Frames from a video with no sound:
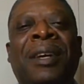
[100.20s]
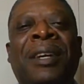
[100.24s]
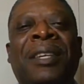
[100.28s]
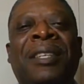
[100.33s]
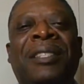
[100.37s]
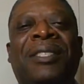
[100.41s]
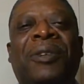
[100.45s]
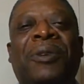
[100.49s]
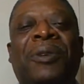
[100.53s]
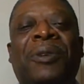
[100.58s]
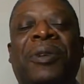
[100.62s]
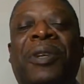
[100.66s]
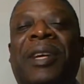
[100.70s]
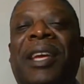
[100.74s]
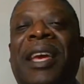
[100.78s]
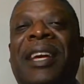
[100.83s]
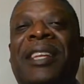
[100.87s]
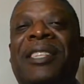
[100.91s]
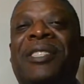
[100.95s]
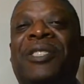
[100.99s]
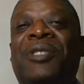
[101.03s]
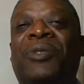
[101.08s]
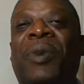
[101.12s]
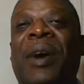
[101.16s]
So
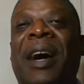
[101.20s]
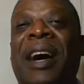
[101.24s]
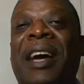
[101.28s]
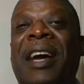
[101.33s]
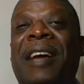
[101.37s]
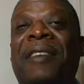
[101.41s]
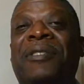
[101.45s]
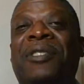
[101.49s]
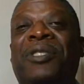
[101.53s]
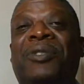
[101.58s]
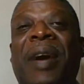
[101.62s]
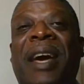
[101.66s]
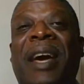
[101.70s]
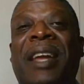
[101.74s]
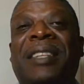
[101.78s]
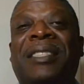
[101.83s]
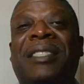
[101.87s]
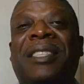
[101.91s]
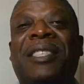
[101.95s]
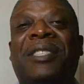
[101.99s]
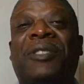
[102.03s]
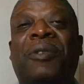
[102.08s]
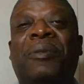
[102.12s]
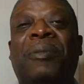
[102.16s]
again, strive.
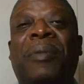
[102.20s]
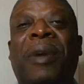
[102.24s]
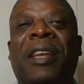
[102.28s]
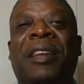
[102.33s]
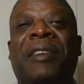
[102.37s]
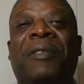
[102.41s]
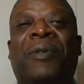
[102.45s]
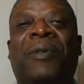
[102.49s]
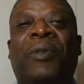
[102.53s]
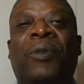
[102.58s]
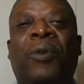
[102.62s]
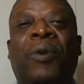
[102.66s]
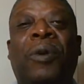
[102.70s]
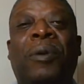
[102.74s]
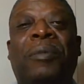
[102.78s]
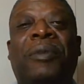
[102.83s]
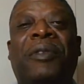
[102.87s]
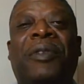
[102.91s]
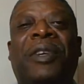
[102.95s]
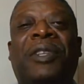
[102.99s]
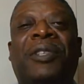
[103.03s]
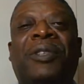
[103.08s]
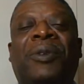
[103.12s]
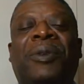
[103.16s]
Strategies remain informed,
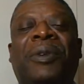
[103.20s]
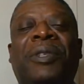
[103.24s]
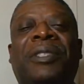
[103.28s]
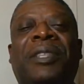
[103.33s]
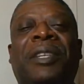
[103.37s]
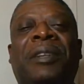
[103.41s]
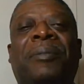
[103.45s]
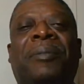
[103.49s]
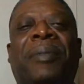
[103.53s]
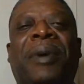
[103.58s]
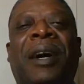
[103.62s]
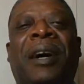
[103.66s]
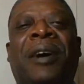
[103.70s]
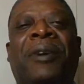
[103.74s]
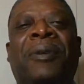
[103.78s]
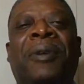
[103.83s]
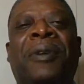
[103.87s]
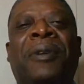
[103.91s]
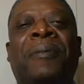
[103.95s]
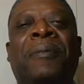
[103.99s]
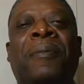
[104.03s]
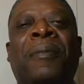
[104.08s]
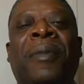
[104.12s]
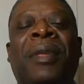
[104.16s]
victorious, and
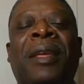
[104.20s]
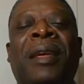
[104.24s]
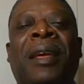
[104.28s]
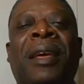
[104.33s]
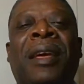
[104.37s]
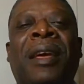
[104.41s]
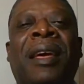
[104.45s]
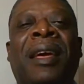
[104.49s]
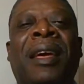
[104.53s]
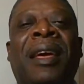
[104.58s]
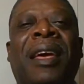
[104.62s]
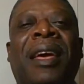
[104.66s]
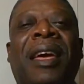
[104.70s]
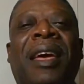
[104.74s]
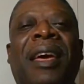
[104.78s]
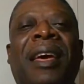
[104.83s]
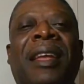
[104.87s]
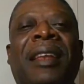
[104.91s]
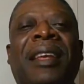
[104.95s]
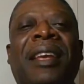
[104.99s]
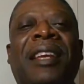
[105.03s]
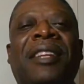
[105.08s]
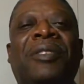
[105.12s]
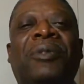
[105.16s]
empowered.
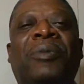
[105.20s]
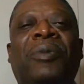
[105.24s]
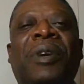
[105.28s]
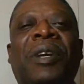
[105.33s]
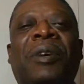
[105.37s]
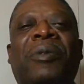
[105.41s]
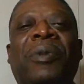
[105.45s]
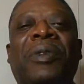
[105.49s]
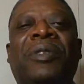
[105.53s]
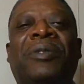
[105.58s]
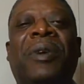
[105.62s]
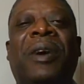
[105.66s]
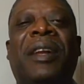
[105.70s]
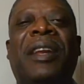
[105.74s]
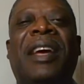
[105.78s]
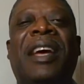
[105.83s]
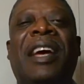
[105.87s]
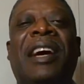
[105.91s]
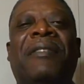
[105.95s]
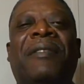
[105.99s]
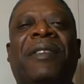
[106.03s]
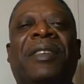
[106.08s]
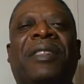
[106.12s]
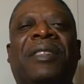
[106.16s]
And each week we try to
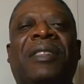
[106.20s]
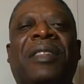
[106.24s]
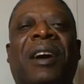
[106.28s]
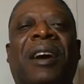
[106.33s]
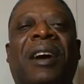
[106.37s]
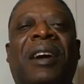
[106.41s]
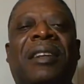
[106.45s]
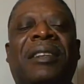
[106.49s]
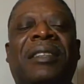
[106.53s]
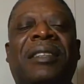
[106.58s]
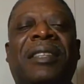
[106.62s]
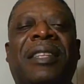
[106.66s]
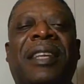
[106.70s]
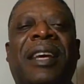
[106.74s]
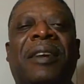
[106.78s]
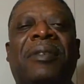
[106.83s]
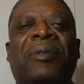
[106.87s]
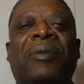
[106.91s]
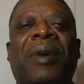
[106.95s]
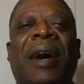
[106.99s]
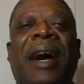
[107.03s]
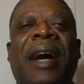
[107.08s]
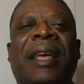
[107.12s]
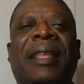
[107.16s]
have a thought
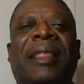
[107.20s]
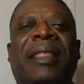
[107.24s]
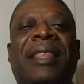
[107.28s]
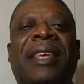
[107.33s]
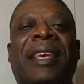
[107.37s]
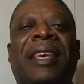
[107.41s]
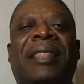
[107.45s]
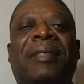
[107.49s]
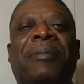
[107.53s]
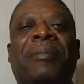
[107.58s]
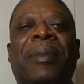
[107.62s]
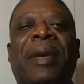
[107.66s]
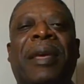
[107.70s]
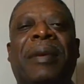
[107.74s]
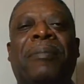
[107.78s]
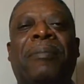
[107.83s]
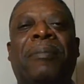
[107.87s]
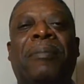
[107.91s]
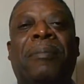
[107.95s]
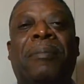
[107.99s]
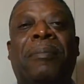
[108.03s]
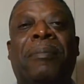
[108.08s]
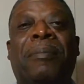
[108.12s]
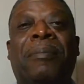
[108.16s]
that I think may
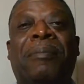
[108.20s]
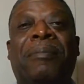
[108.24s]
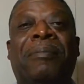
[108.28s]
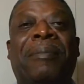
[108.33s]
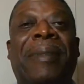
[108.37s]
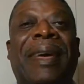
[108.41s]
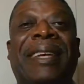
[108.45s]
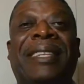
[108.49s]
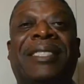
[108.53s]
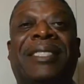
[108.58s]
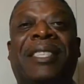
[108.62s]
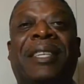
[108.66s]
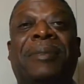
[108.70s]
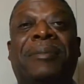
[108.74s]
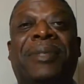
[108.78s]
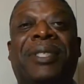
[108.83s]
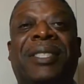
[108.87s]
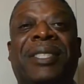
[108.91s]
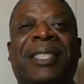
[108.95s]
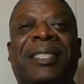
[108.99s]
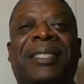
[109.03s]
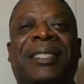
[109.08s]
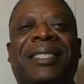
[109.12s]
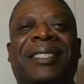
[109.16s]
make some
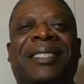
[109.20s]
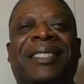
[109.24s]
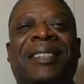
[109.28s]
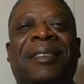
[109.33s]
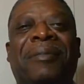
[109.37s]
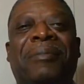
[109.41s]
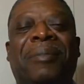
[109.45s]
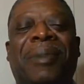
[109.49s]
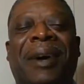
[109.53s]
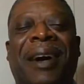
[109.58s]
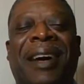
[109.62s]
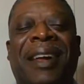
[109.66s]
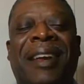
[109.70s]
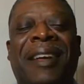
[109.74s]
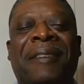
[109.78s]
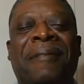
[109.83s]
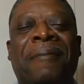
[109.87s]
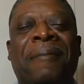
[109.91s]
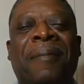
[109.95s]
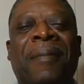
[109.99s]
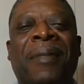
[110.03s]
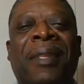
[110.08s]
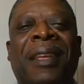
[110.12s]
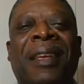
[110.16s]
sense to
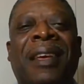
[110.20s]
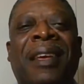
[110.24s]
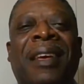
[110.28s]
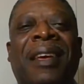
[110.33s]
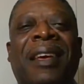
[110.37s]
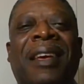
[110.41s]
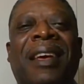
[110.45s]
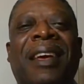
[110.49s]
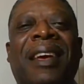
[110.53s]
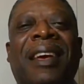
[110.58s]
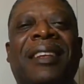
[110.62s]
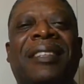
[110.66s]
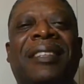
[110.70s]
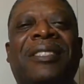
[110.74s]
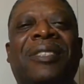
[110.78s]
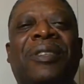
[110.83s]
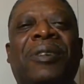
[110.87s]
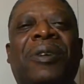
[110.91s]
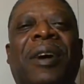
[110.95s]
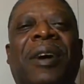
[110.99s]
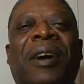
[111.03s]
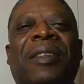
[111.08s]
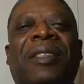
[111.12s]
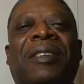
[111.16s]
somebody. And
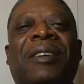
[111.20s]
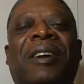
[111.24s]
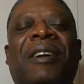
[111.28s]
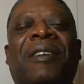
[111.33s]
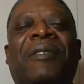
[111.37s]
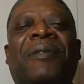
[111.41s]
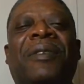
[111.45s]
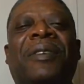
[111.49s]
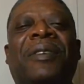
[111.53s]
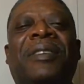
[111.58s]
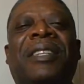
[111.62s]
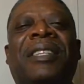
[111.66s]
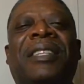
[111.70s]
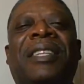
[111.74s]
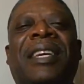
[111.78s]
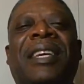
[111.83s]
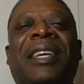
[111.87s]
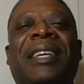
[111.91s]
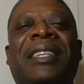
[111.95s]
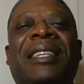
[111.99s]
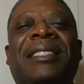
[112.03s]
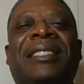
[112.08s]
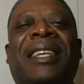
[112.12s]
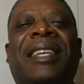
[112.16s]
so our thought for
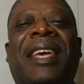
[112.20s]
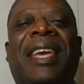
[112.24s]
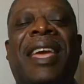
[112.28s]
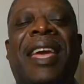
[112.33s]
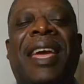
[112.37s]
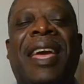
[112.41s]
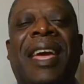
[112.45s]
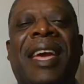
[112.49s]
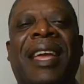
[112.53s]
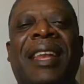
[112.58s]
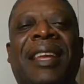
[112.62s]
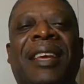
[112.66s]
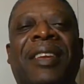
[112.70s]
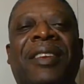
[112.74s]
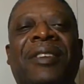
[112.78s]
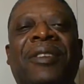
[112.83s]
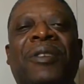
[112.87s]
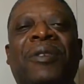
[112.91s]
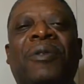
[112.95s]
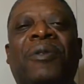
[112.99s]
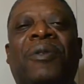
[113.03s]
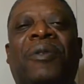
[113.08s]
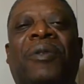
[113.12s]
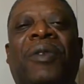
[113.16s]
today is, can
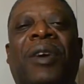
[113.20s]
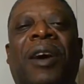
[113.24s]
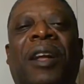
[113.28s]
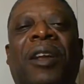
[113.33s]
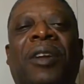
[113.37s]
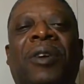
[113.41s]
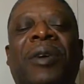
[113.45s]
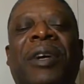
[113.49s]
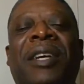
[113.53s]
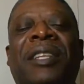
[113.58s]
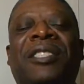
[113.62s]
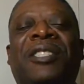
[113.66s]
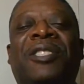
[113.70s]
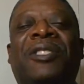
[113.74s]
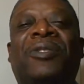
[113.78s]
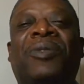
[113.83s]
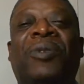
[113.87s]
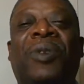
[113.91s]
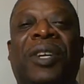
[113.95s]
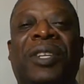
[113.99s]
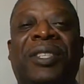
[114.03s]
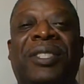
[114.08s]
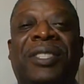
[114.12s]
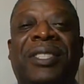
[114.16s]
you follow
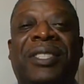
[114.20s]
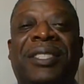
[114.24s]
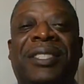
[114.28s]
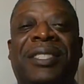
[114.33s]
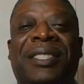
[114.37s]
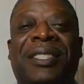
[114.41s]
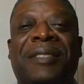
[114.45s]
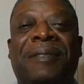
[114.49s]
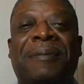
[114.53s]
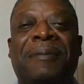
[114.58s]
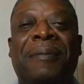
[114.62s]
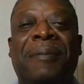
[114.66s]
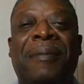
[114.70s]
instructions?